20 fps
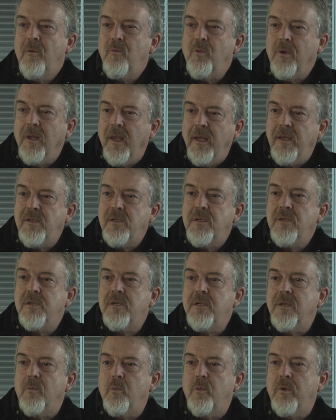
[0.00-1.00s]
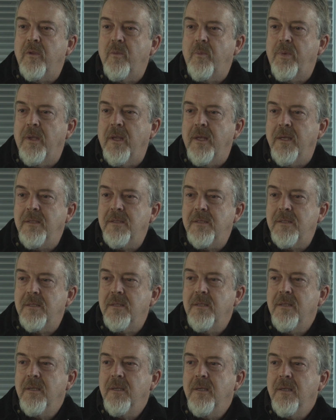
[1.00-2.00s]
relationship with
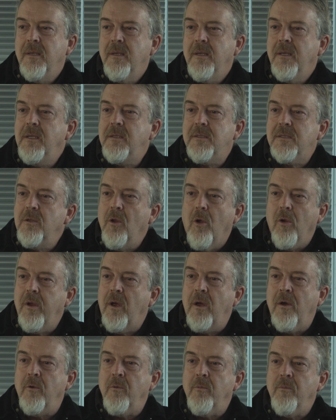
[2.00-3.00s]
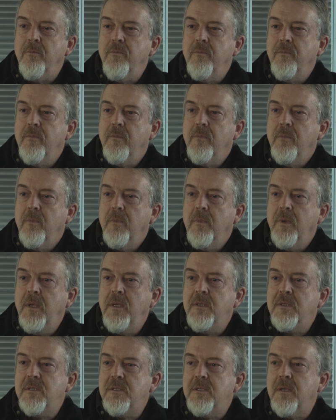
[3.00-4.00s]
place, it's not home.
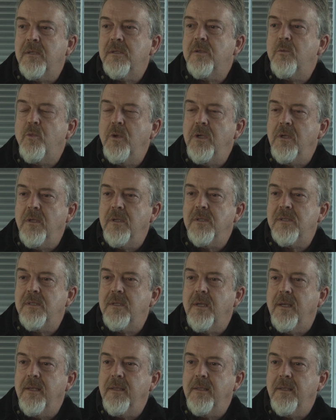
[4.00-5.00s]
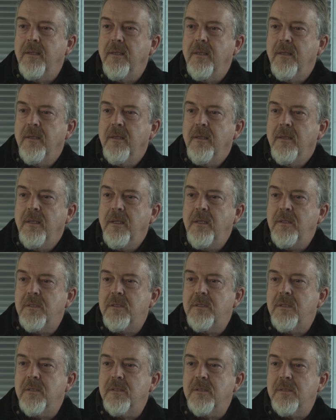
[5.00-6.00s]
It's just real estate. It's
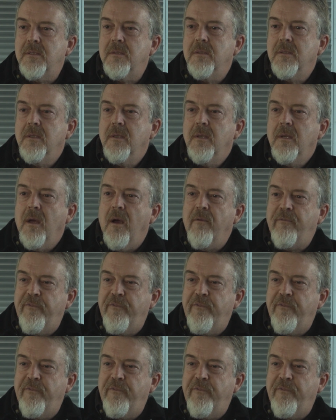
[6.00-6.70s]
just a